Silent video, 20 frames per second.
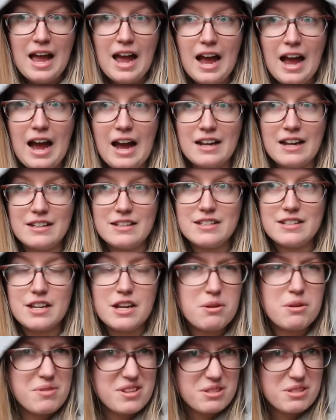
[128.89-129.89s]
and
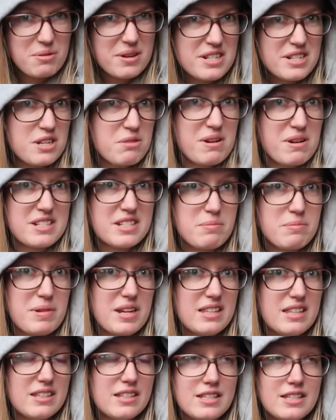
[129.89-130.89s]
with 2020
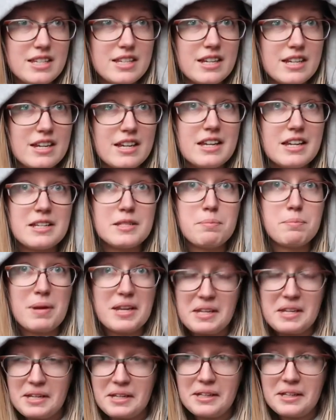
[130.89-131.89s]
being the year it's
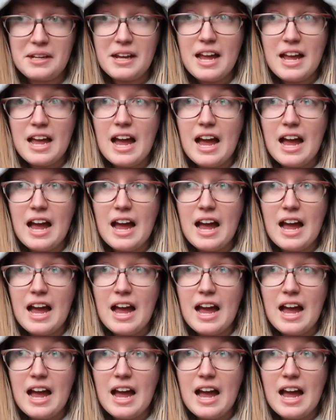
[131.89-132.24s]
been,